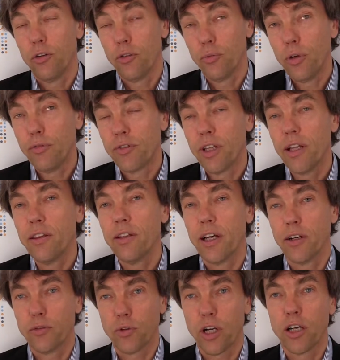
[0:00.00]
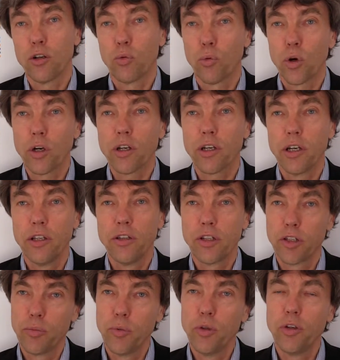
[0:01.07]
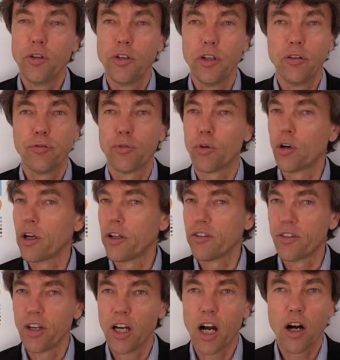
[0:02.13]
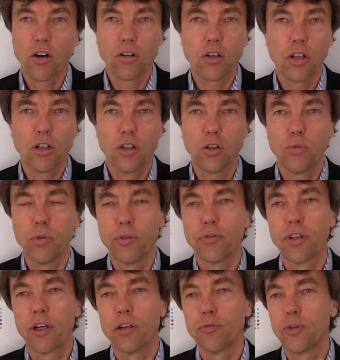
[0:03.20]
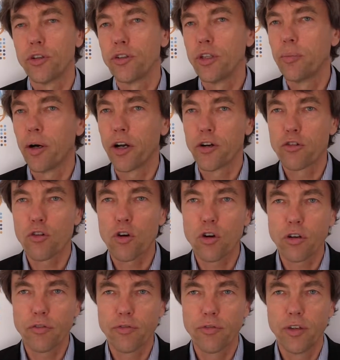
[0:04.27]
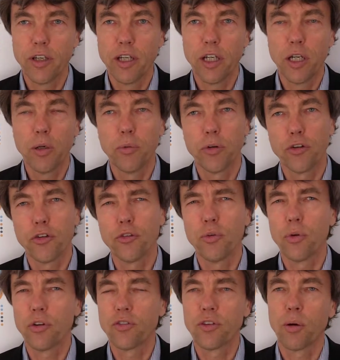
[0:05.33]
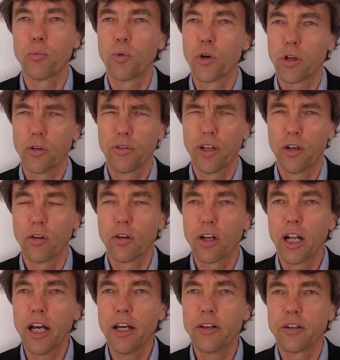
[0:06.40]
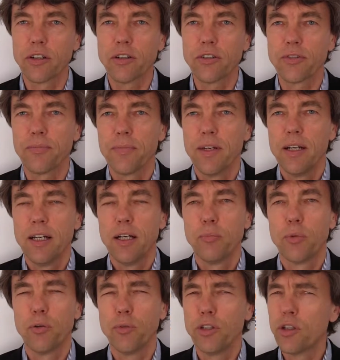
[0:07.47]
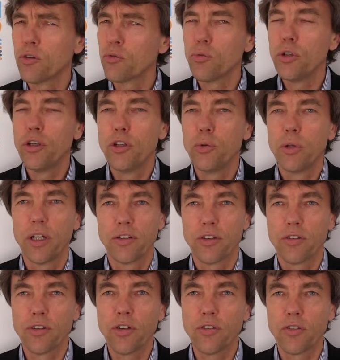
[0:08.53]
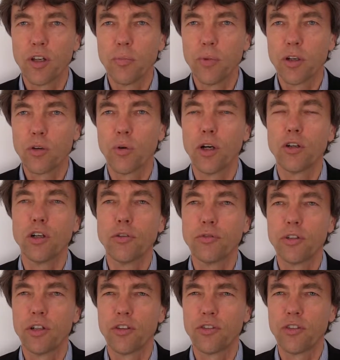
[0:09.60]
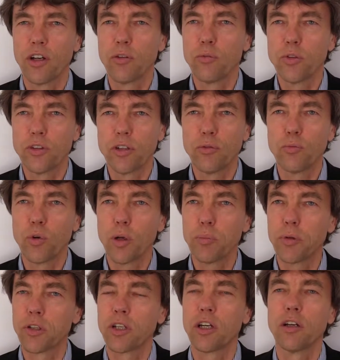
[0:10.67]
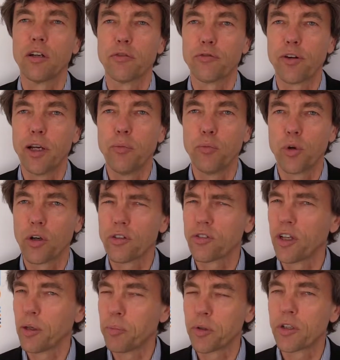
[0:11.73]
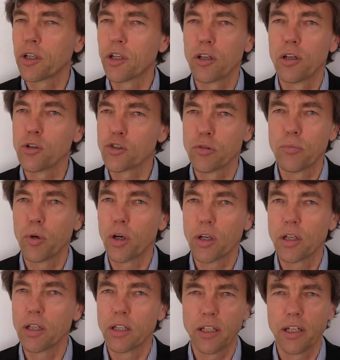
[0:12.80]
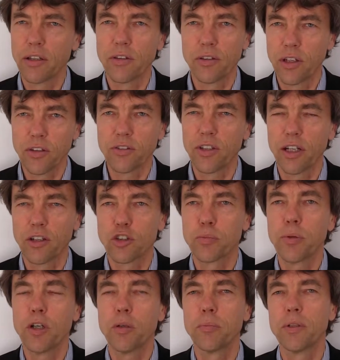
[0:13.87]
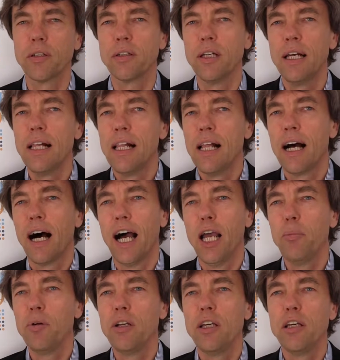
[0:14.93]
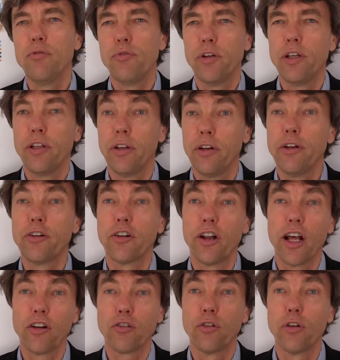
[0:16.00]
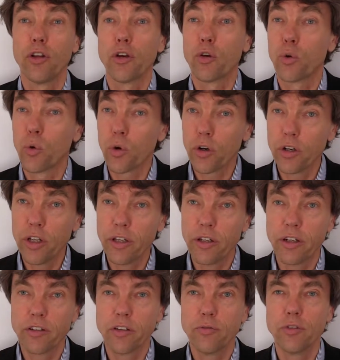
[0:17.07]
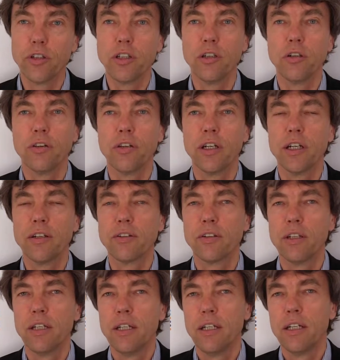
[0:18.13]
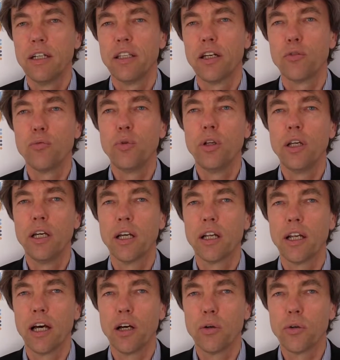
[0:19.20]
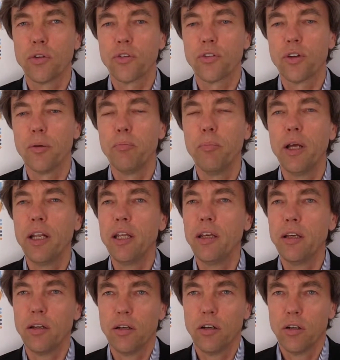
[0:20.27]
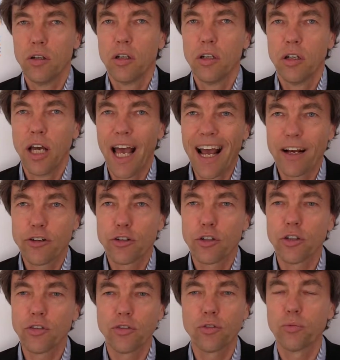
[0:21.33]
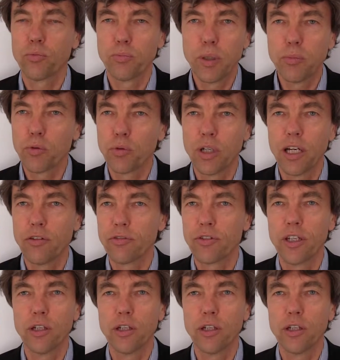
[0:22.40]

We've done that kind of work in the community for, let's say, Argo. We've done it for deep hydrography. We're just doing some work on that on gliders. But we don't really do it as a system, and quite often it's done within one particular framework, say a particular ocean model that does that experiment. I believe we need an internationally coordinated activity on that really allows many actors, people who have, say,